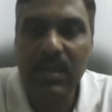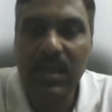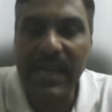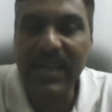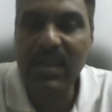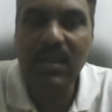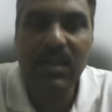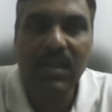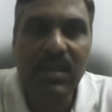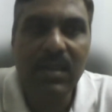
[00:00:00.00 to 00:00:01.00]
link.
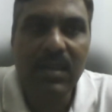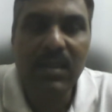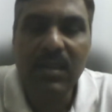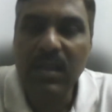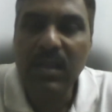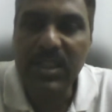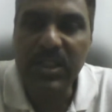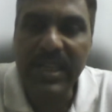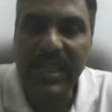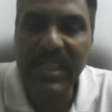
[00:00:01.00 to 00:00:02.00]
It's
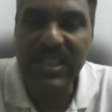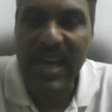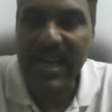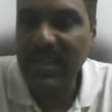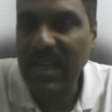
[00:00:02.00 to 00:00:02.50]
there in the chat.